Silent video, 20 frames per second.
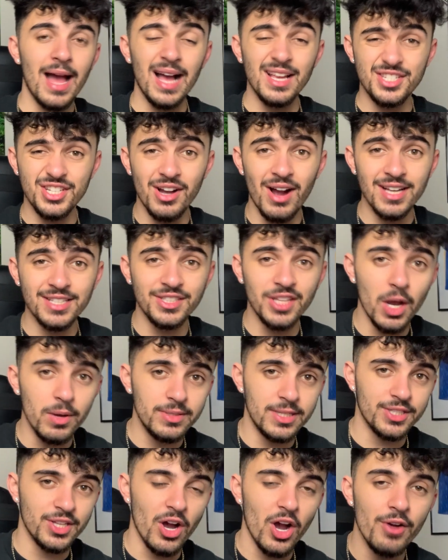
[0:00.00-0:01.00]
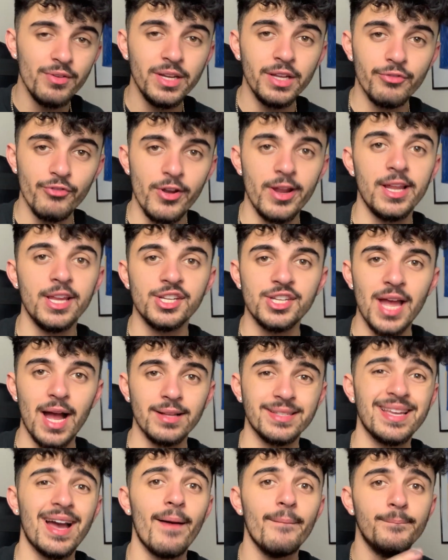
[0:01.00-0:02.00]
As you guys notice, I only really
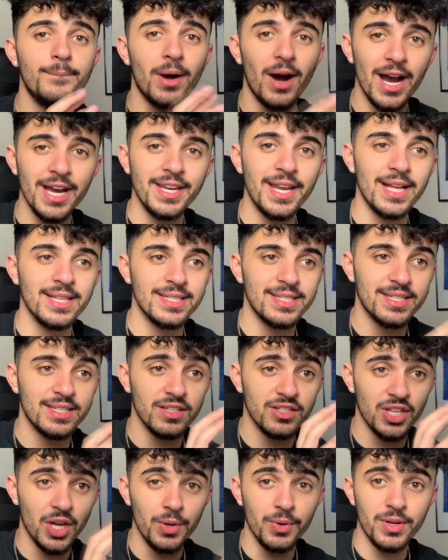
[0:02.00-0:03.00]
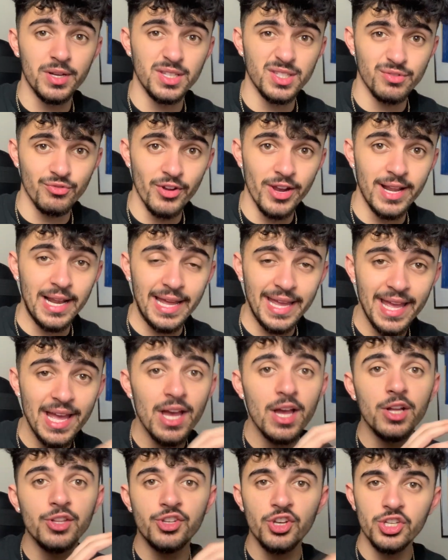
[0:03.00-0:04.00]
shout out Binance tokens really,
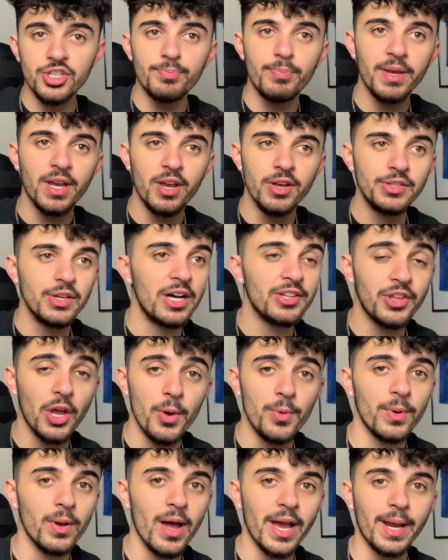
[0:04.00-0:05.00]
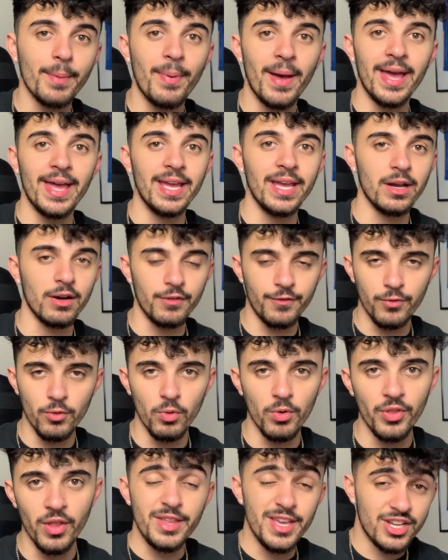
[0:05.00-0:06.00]
just because I don't like paying
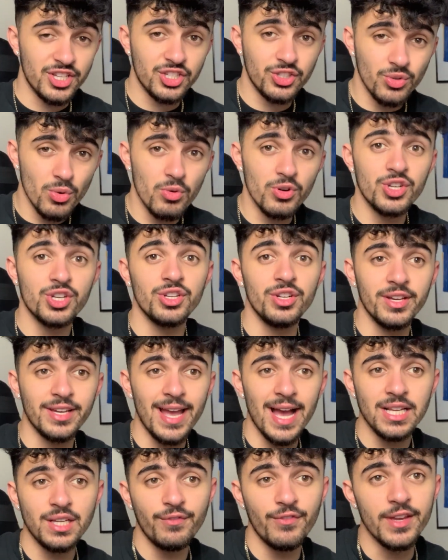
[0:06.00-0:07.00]
for the extortionate gas